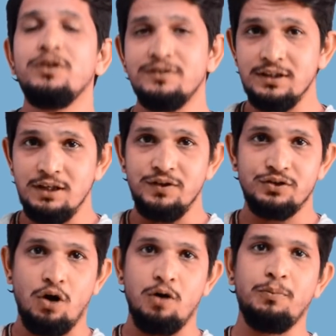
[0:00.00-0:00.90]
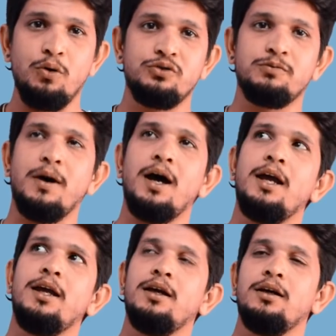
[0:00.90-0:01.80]
recently we saw a post
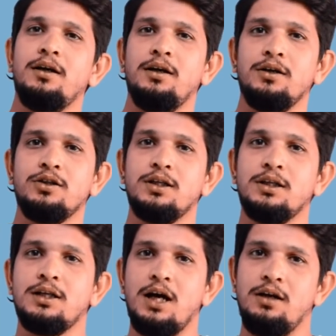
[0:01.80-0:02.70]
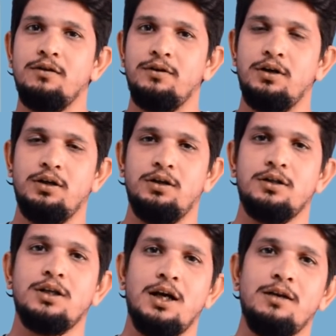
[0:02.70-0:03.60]
by uh, Carl, uh,
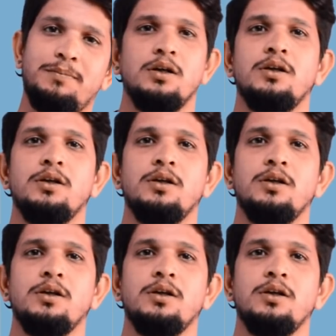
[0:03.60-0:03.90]
Carl.